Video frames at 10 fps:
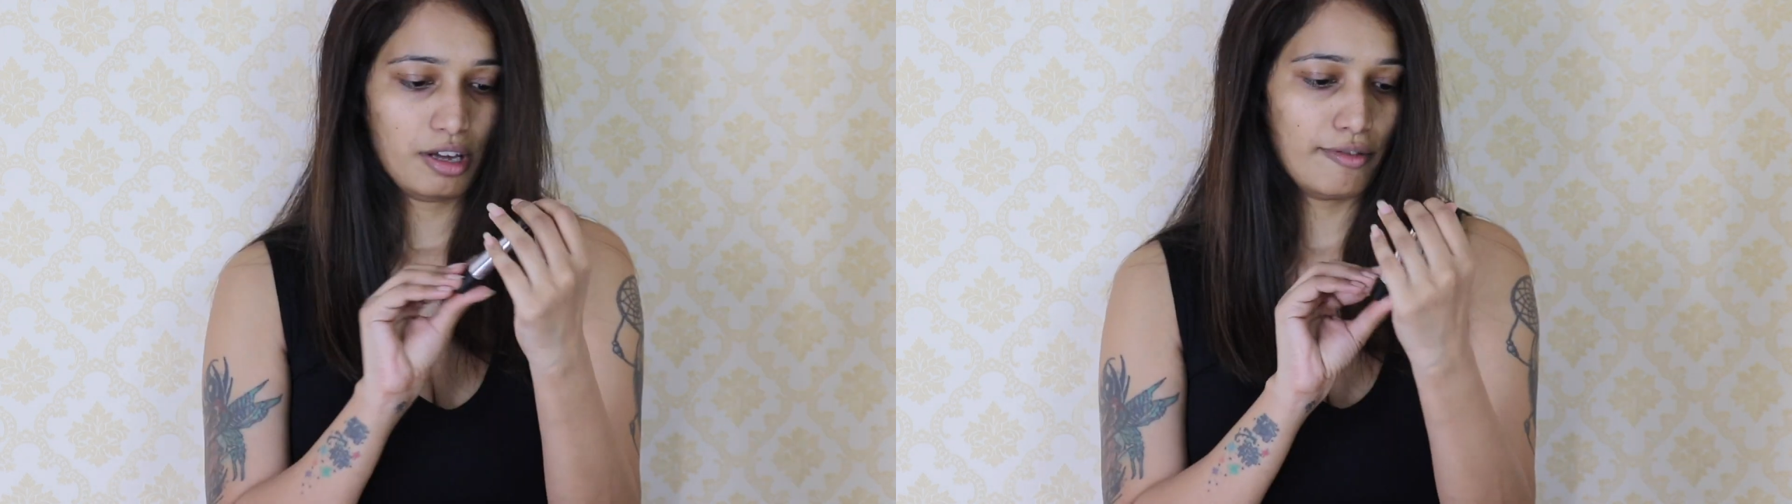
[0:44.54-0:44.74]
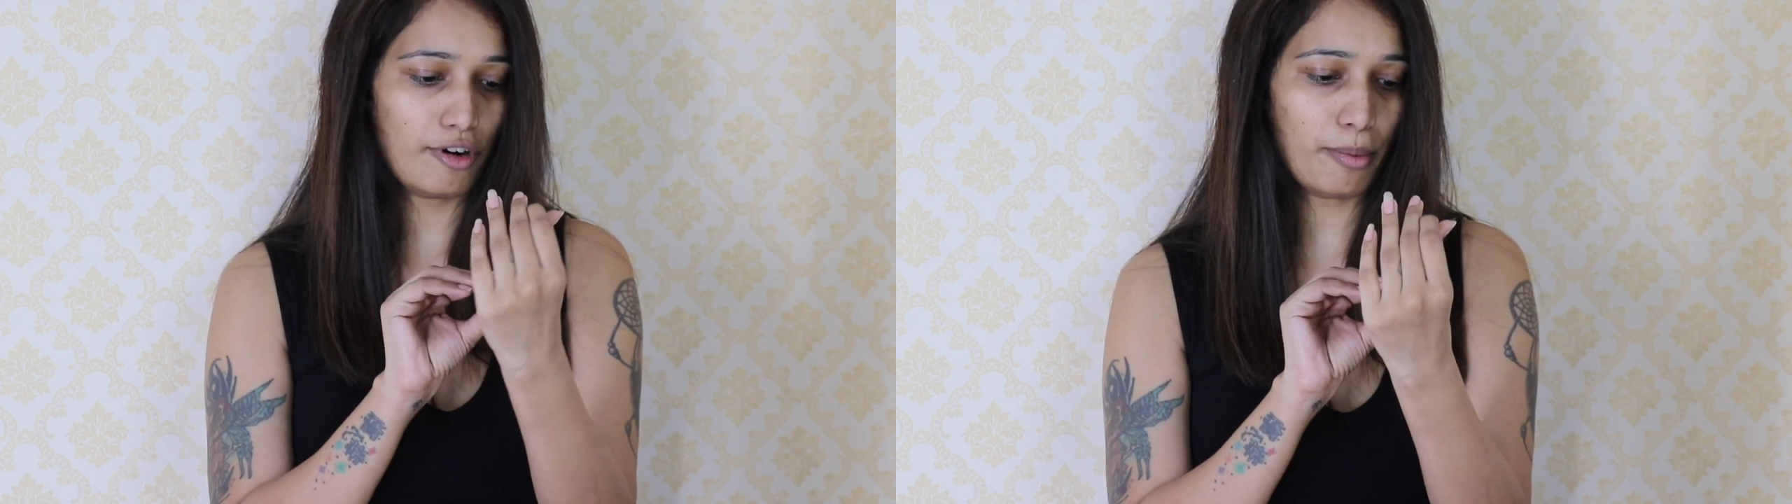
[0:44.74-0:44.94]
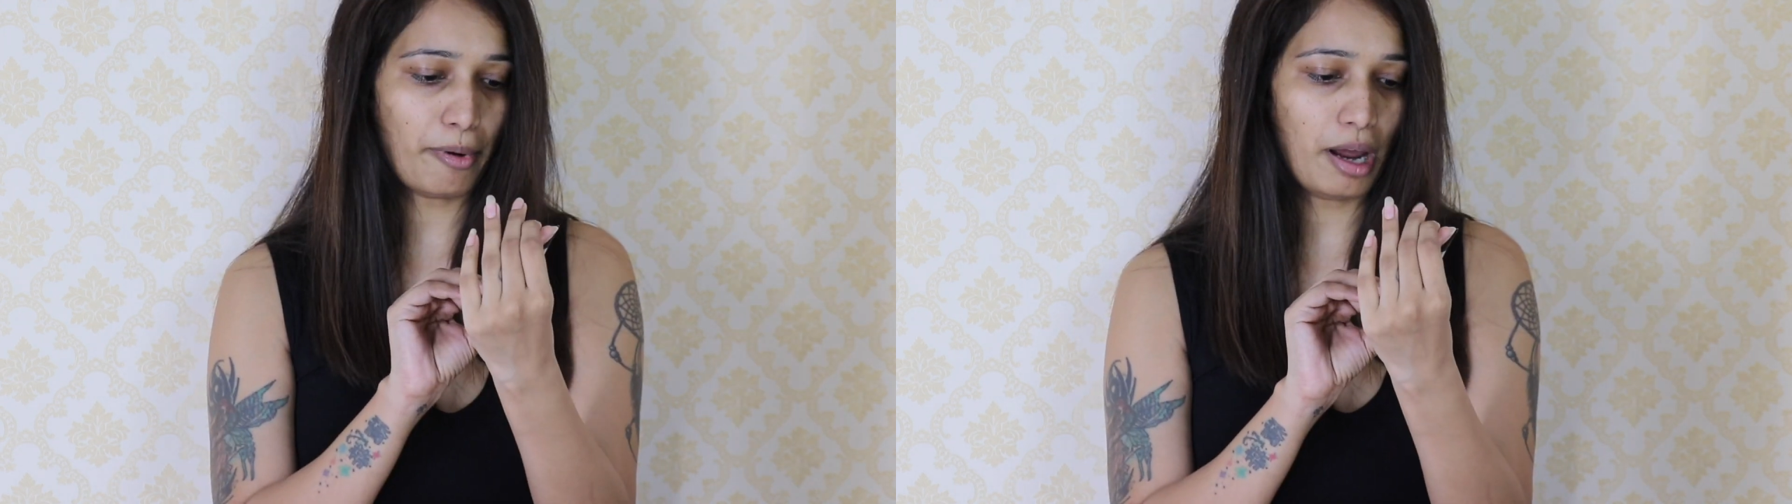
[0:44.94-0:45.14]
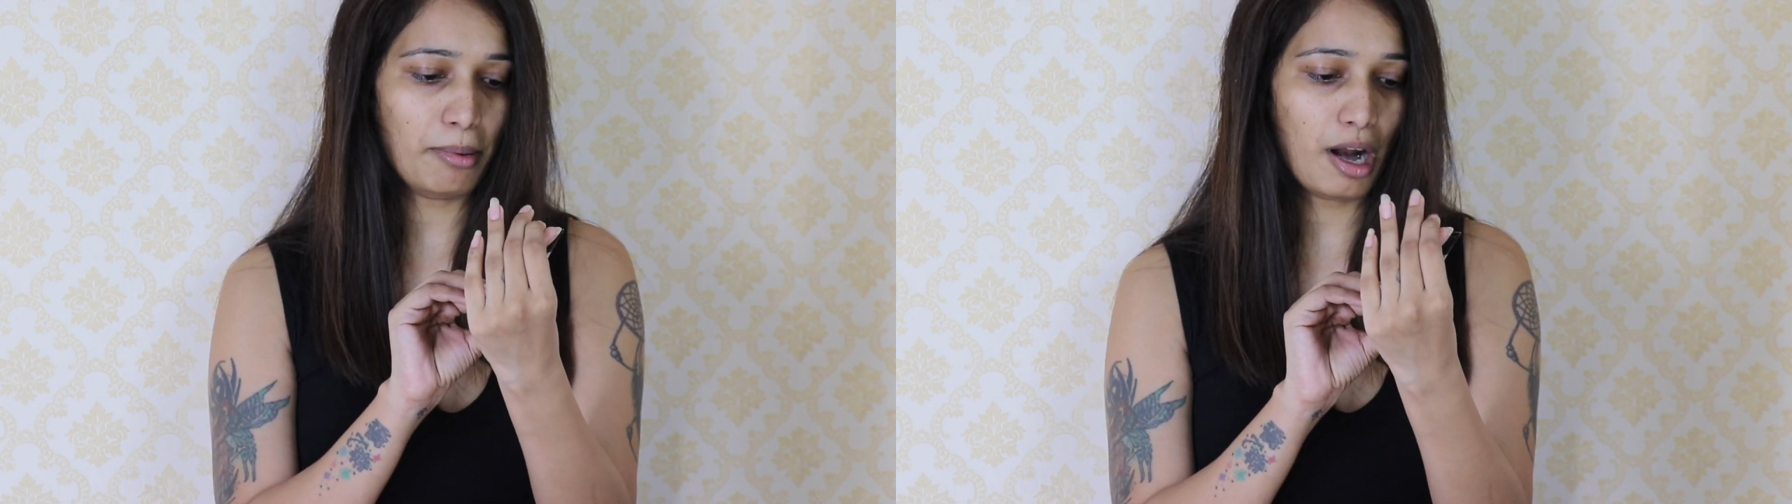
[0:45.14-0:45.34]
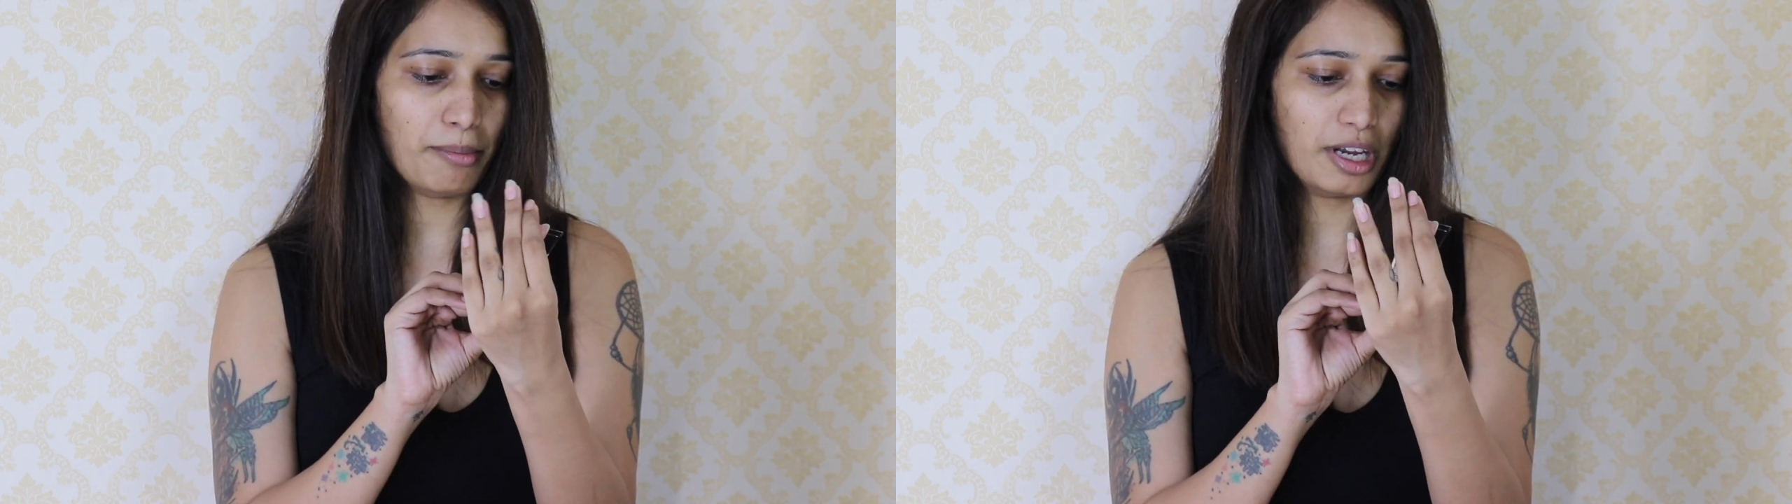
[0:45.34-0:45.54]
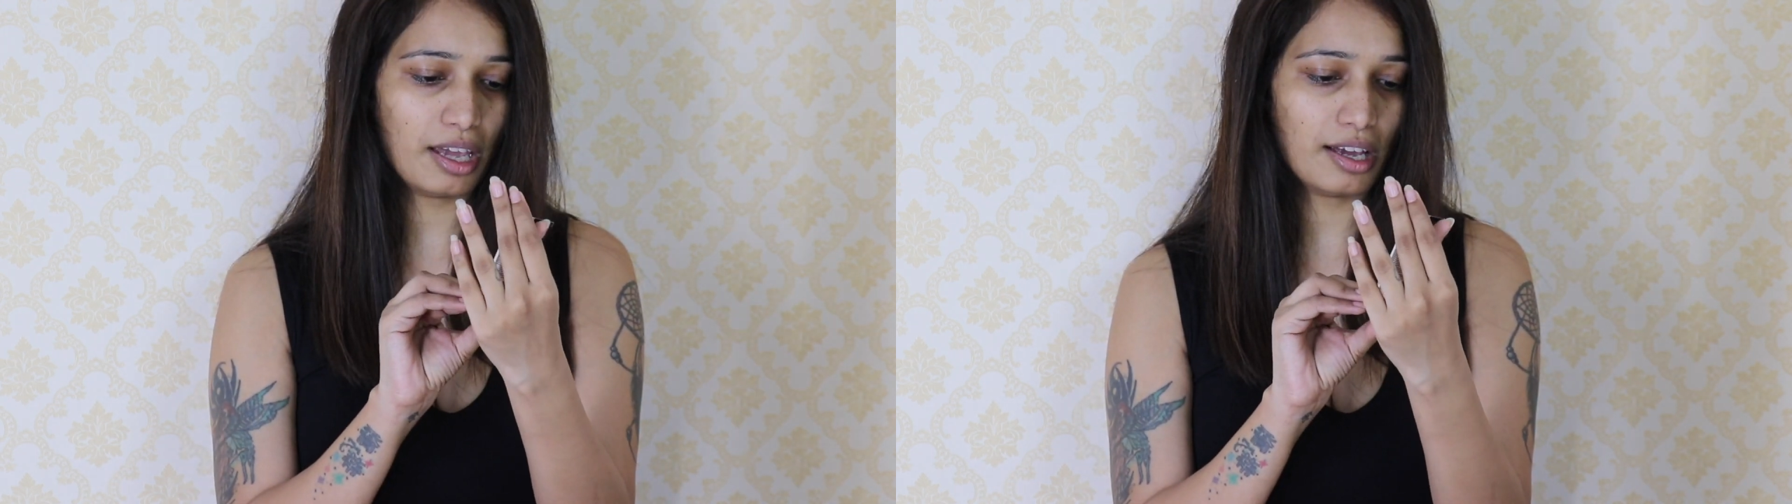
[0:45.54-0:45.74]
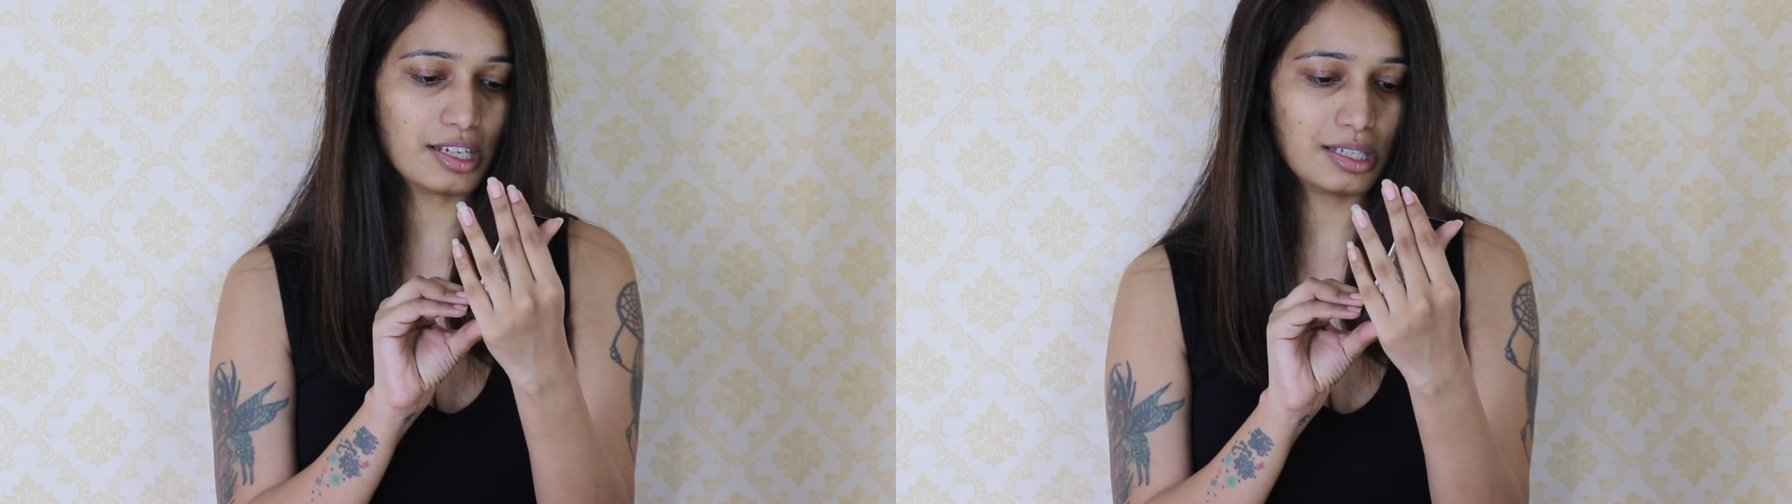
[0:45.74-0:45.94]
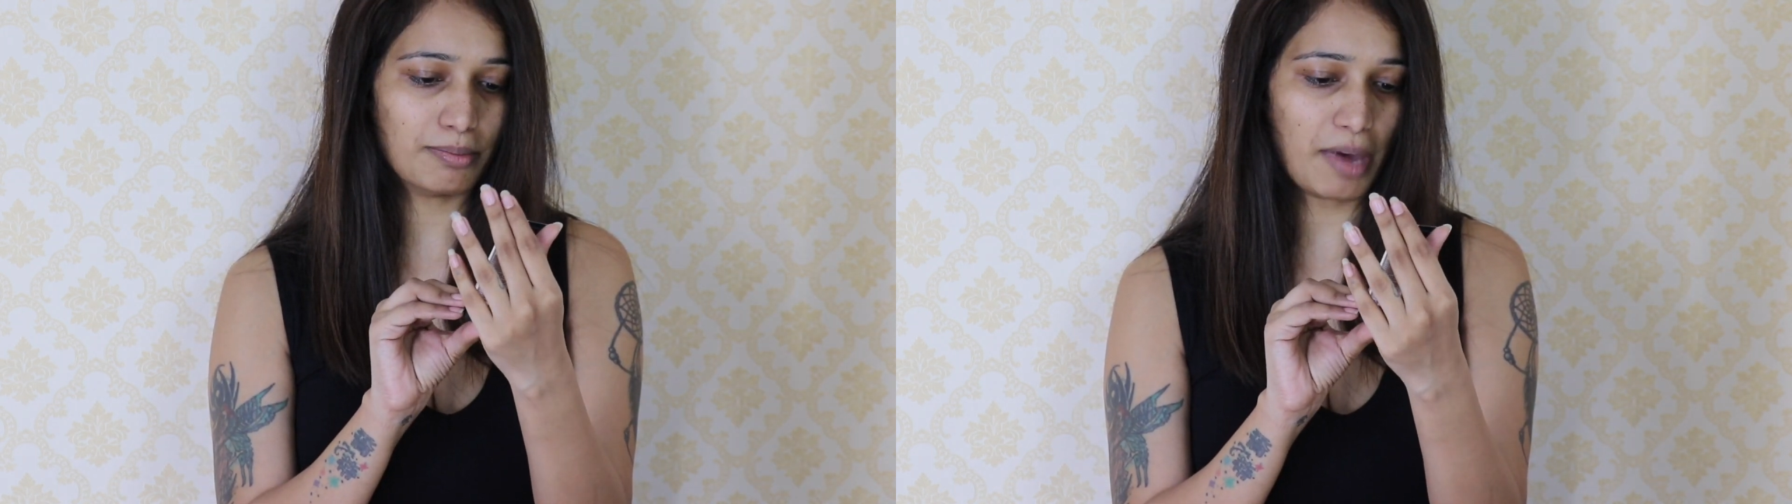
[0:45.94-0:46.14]
For a primer, I'm taking a
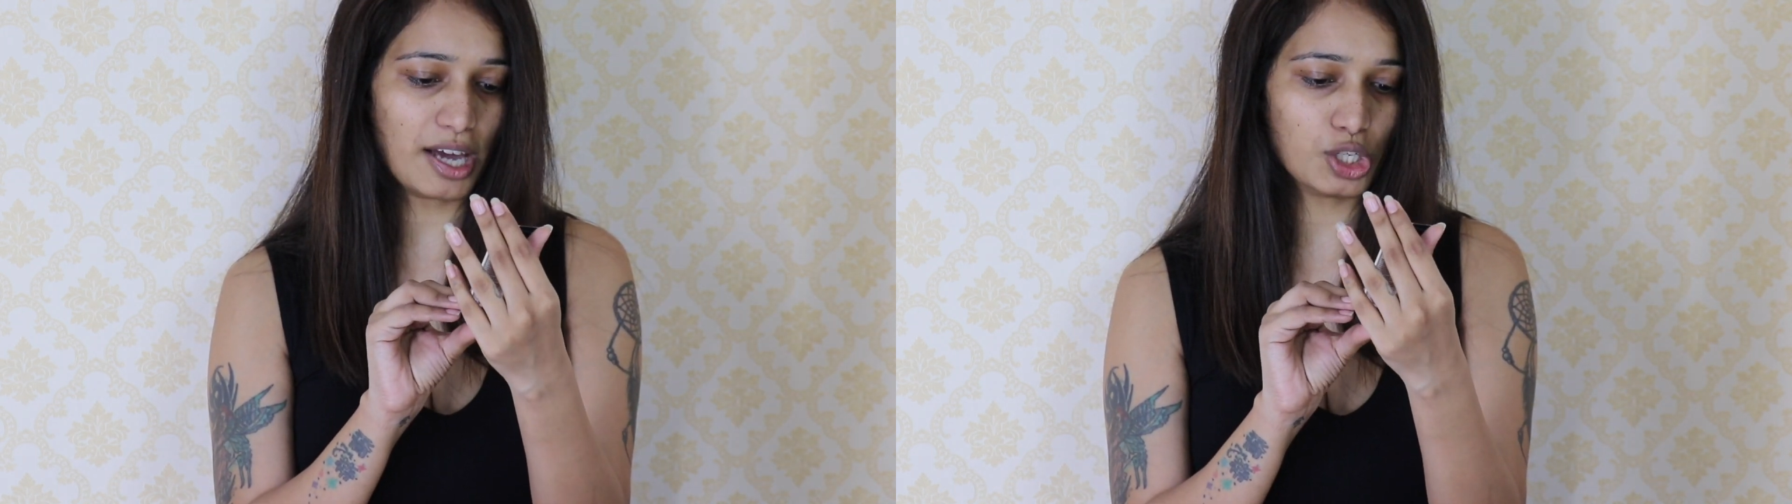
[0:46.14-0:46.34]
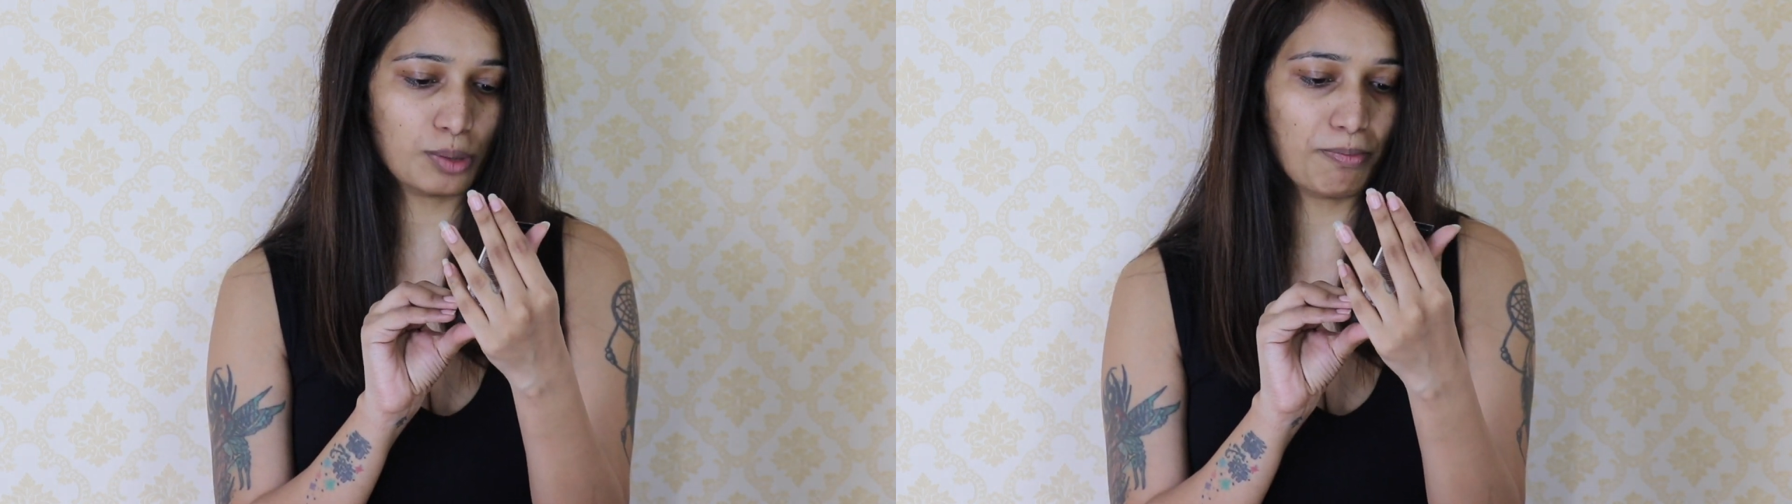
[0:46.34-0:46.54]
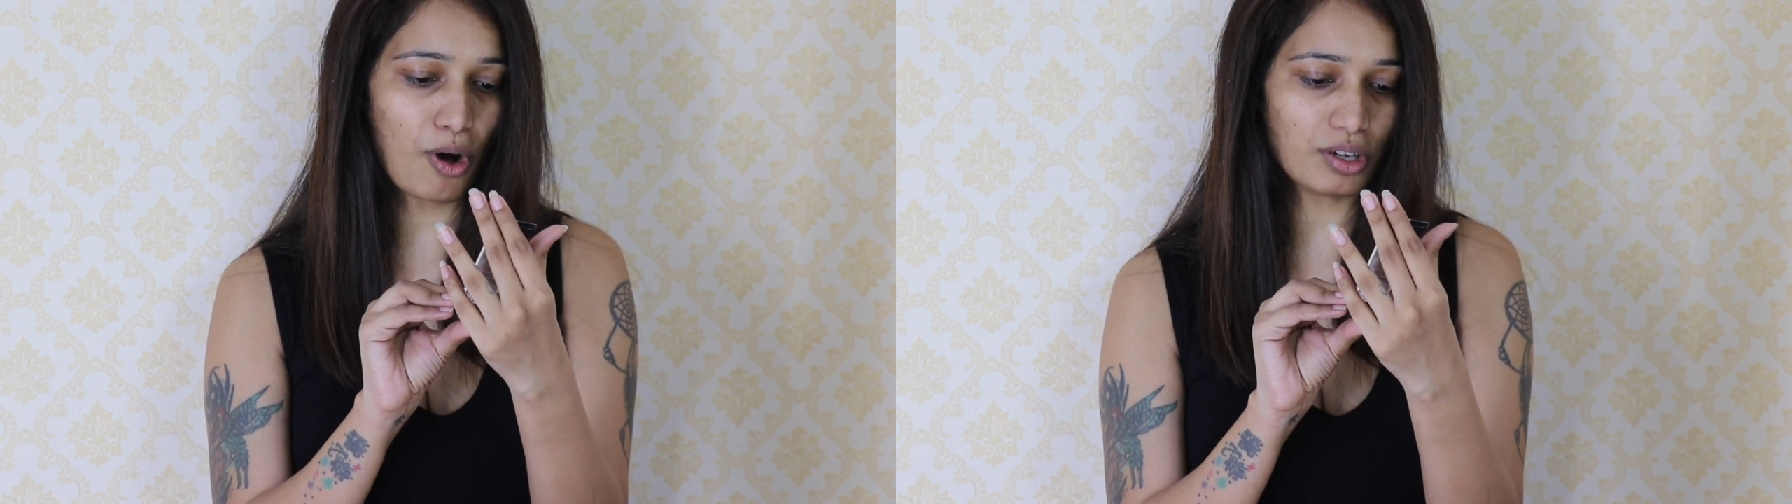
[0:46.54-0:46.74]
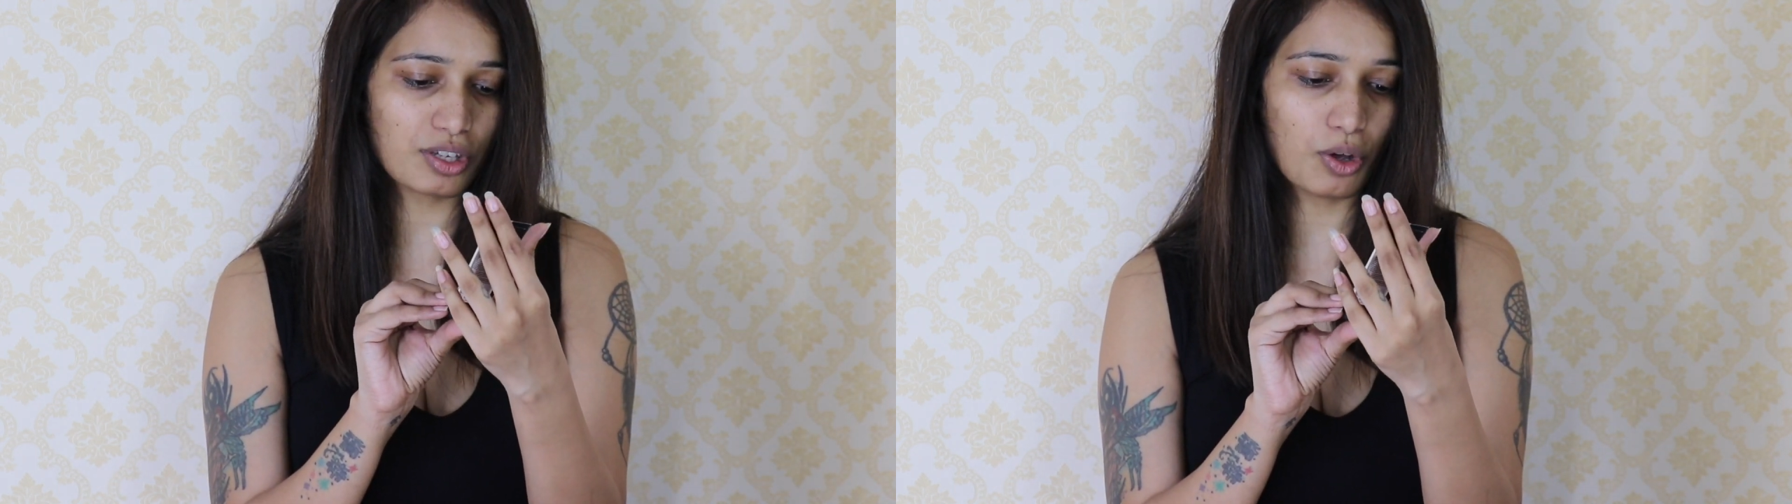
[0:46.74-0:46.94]
Smashbox,